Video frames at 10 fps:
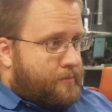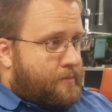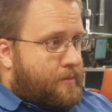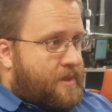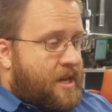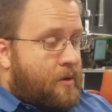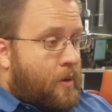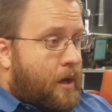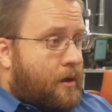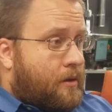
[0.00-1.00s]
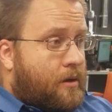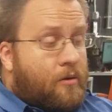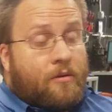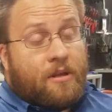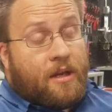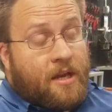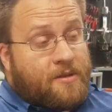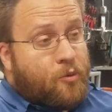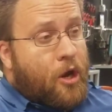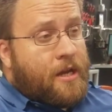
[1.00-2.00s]
say, well, or the
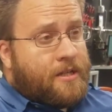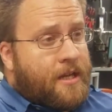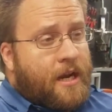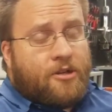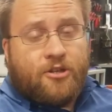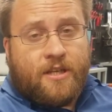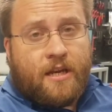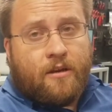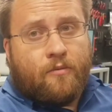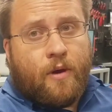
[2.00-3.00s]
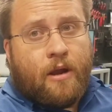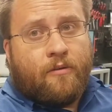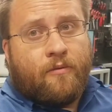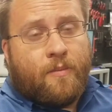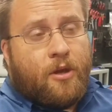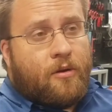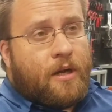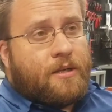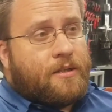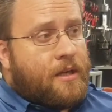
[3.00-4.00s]
customer asks, can I just get a router from you? And I
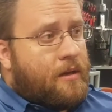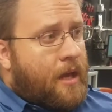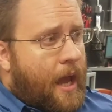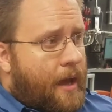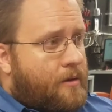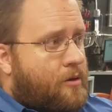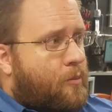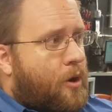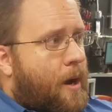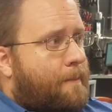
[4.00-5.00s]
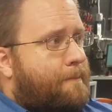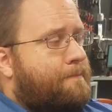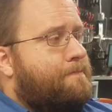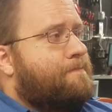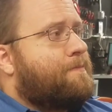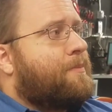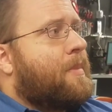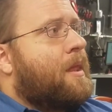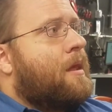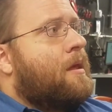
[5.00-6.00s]
say, yeah, no problem.
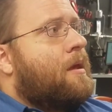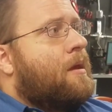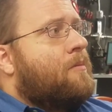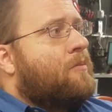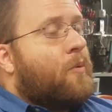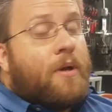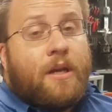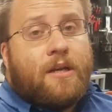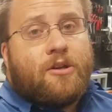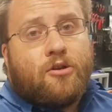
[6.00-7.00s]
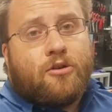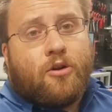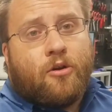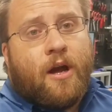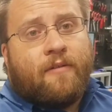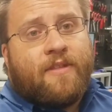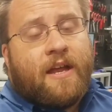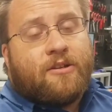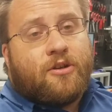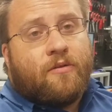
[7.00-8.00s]
But we need to turn off
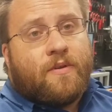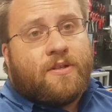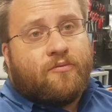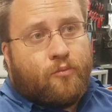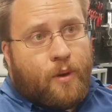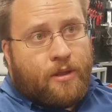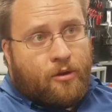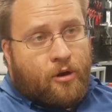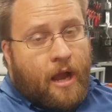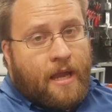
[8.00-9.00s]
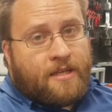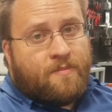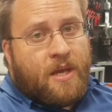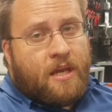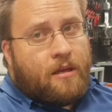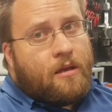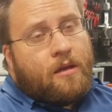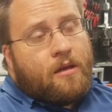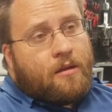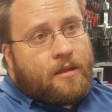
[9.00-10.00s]
that service with your ISP.
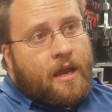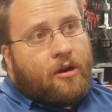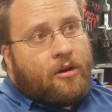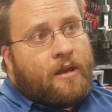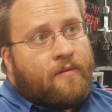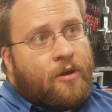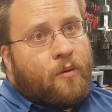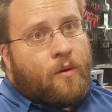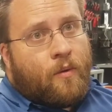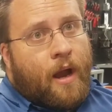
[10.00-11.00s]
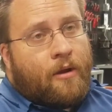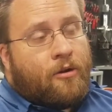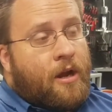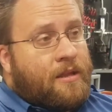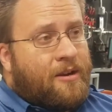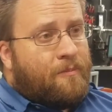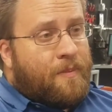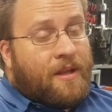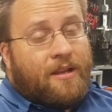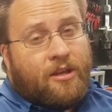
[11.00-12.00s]
They are giving you a router, and they're
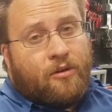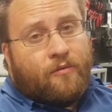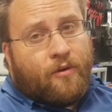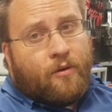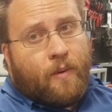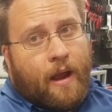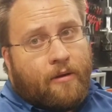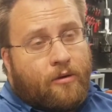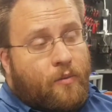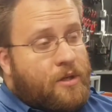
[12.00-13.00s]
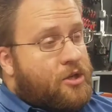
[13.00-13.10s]
billing you for a router, which,